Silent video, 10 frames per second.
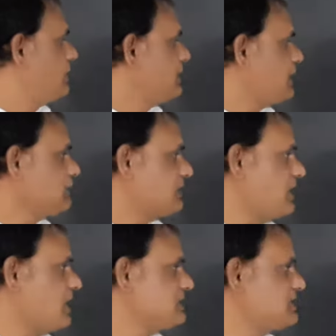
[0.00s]
10th
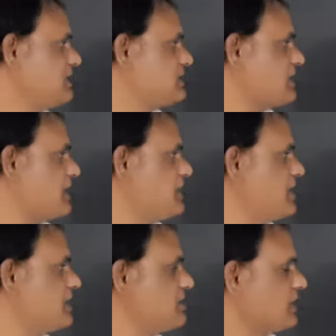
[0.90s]
class he
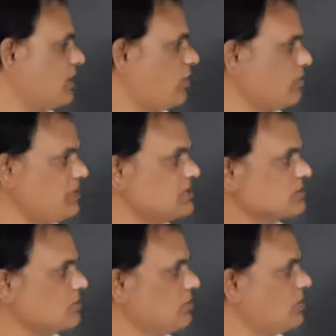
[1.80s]
studied government
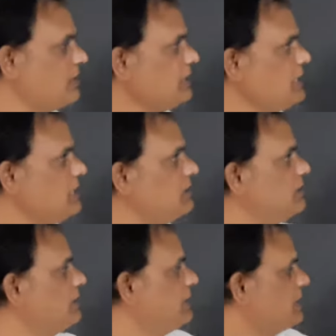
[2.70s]
school
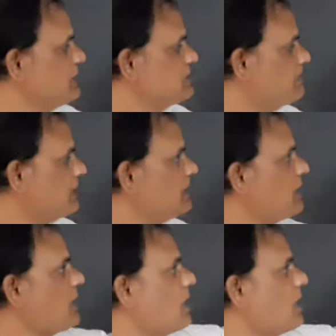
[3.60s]
in his mandal